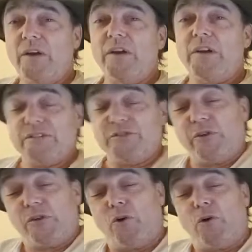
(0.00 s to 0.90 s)
is we're
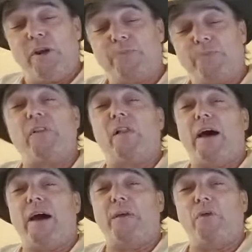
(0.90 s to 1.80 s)
either going up to the
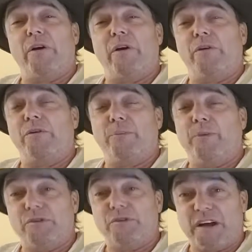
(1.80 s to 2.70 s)
library or the
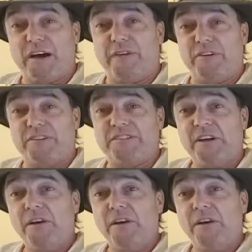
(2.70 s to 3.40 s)
post office